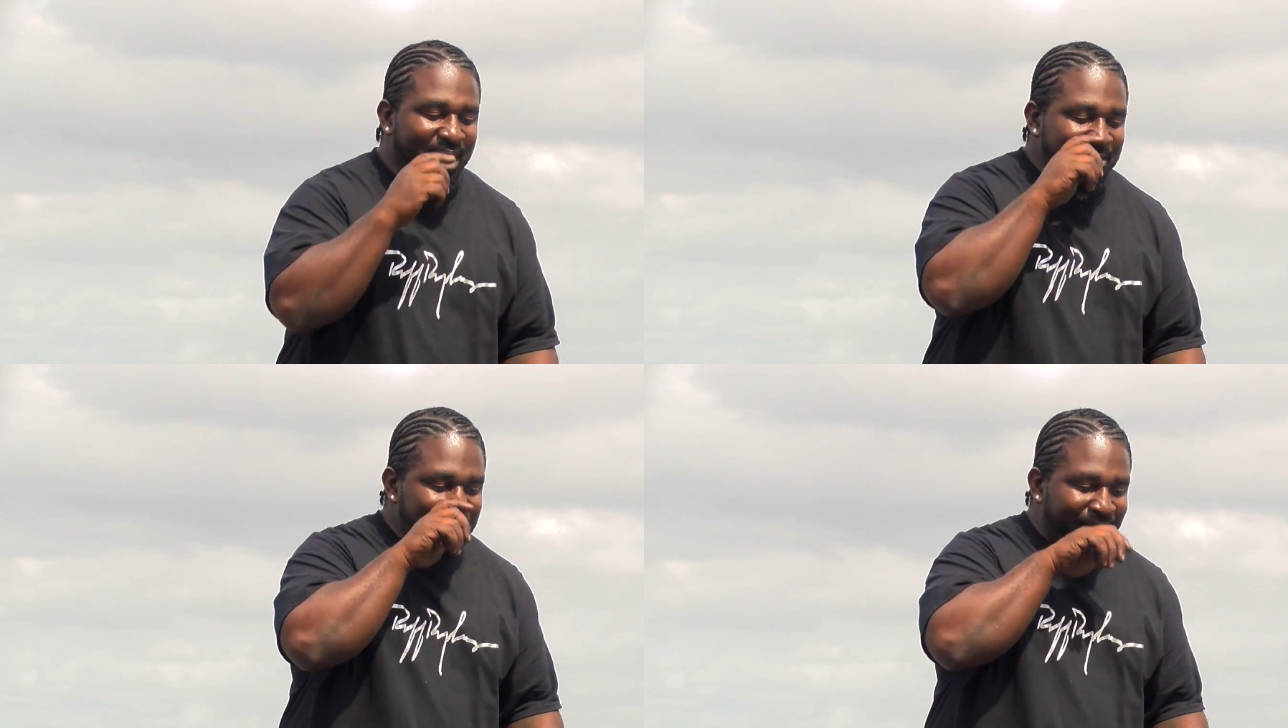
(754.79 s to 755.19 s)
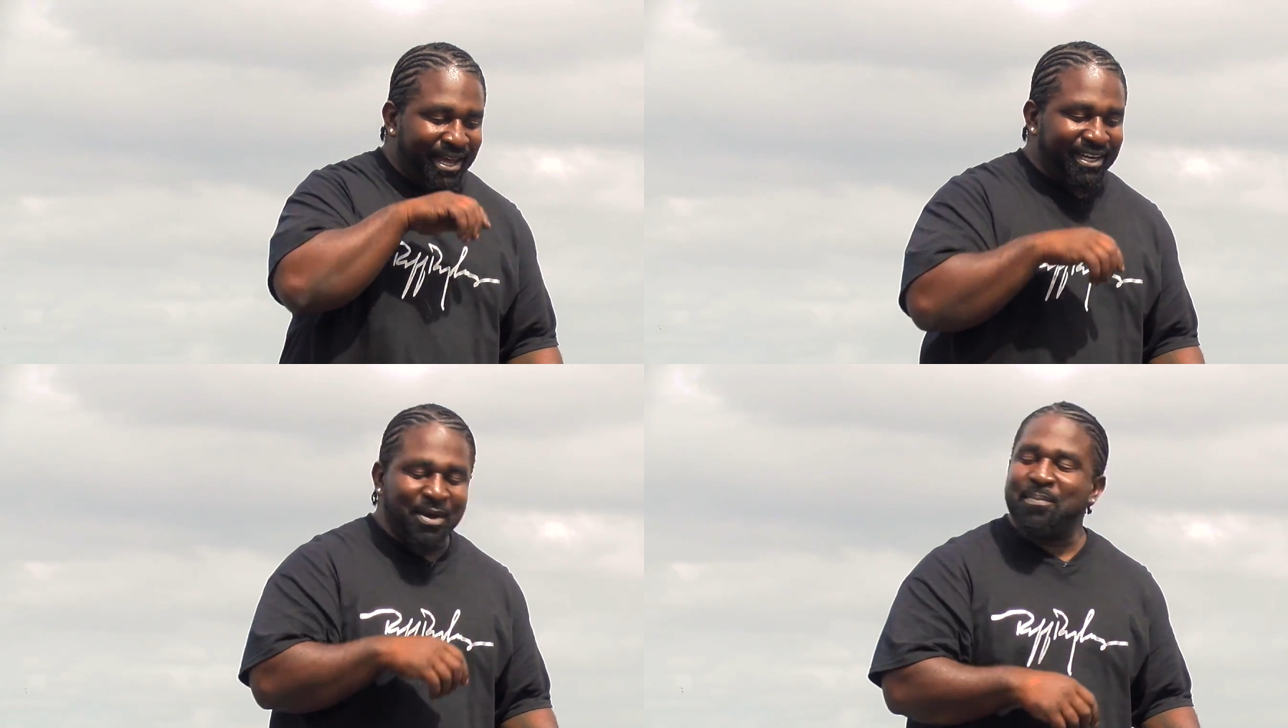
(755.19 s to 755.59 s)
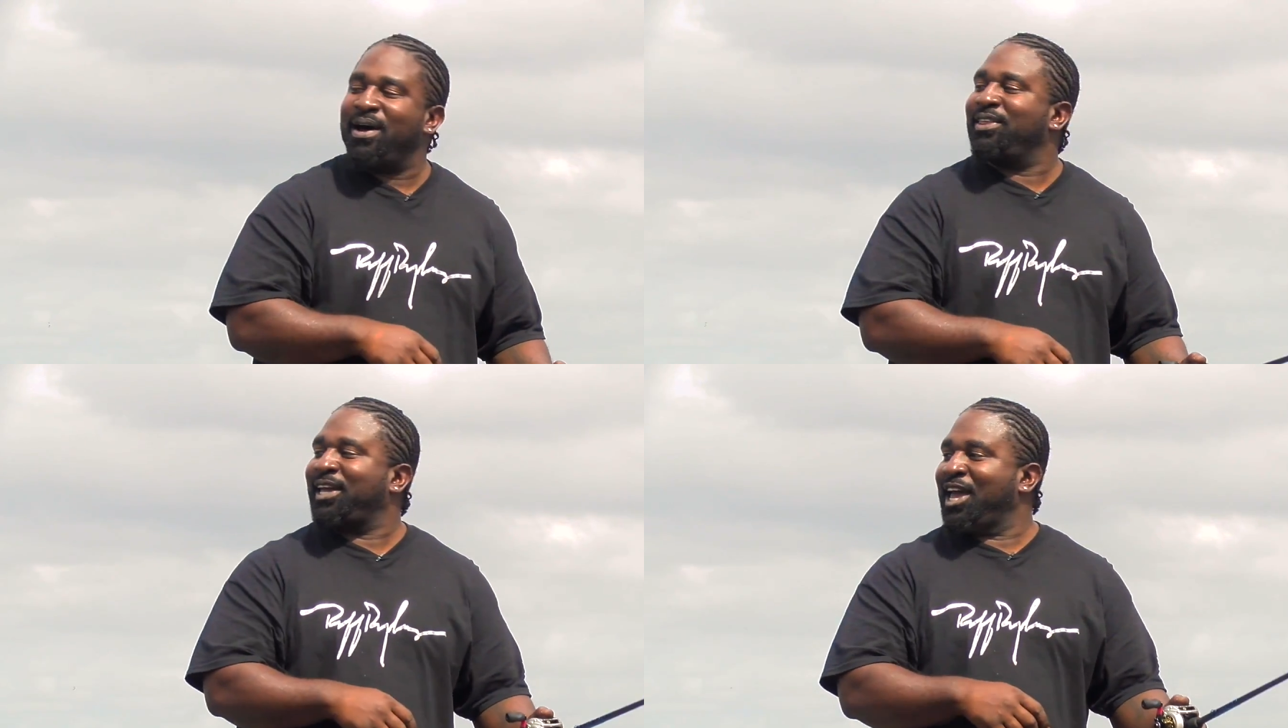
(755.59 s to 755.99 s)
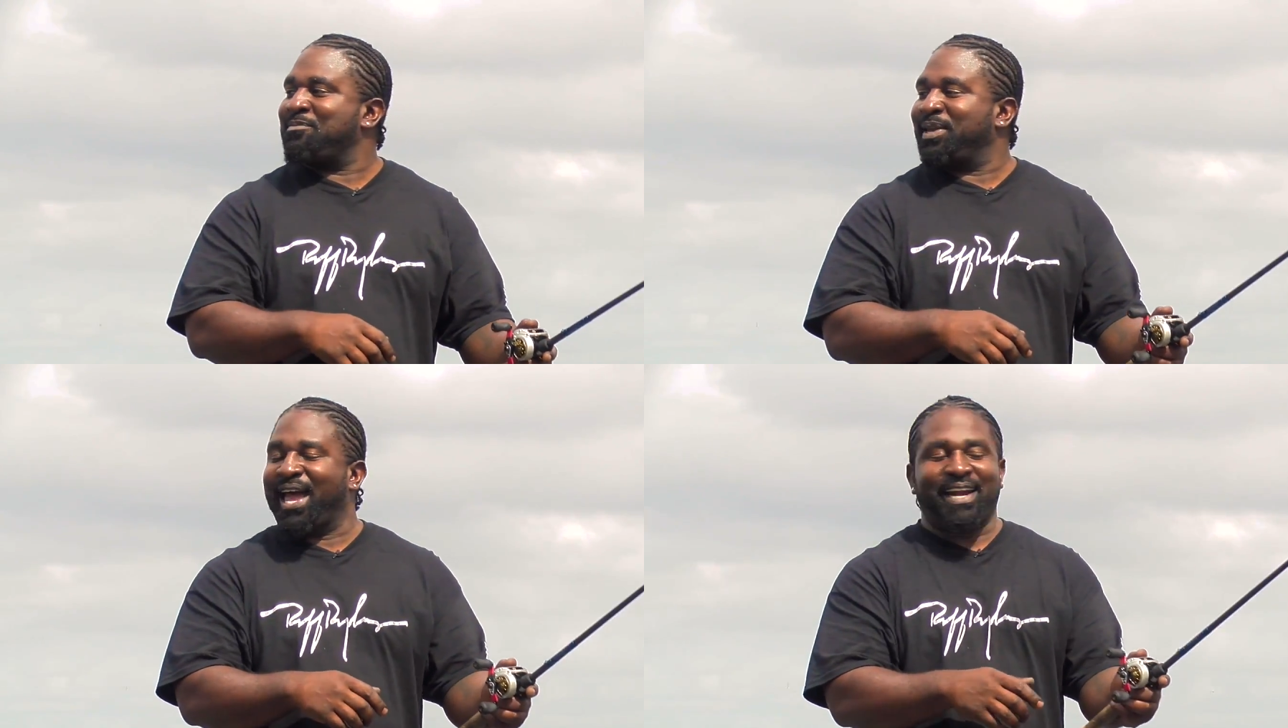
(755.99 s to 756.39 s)
Baby man. Your mother
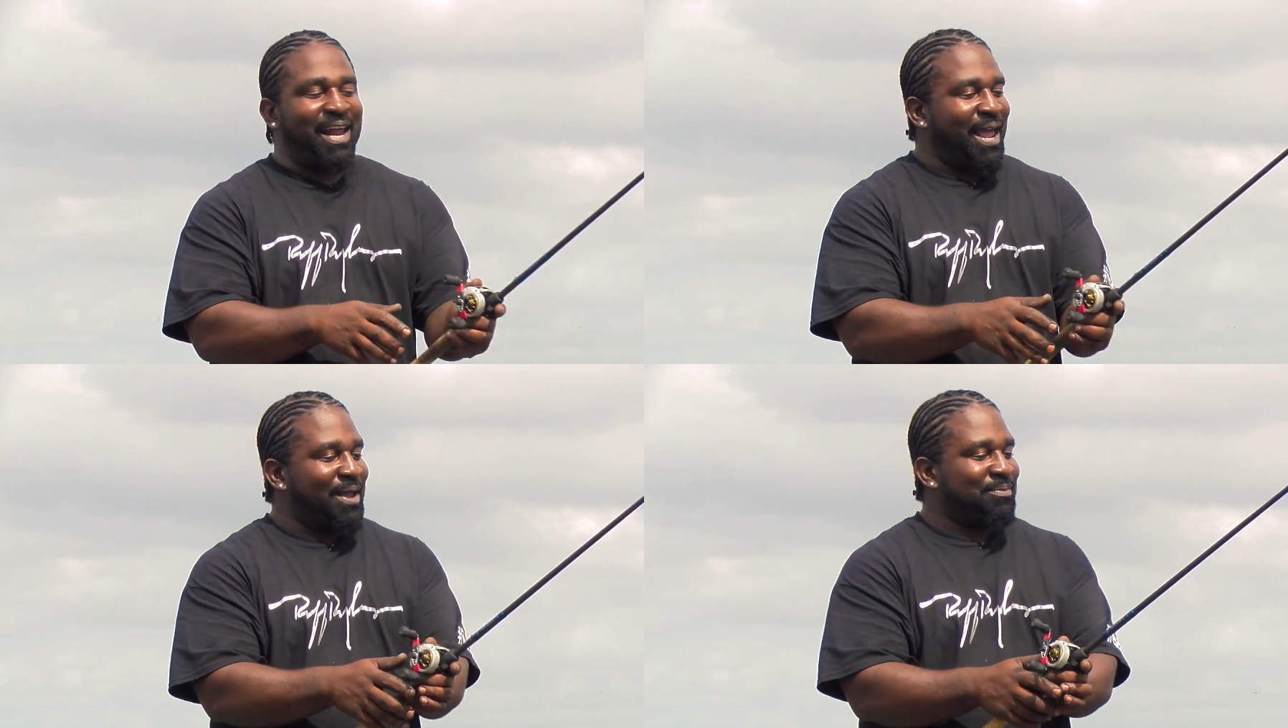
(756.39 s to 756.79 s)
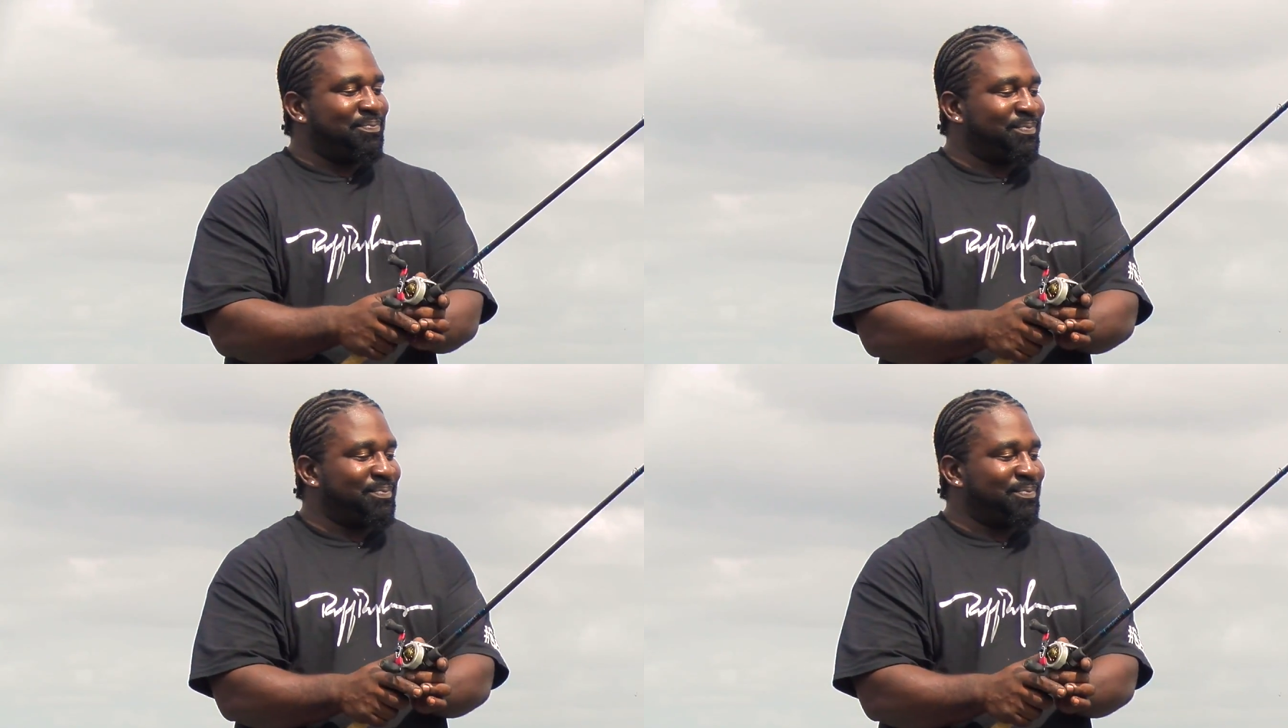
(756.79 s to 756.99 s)
gave me that name.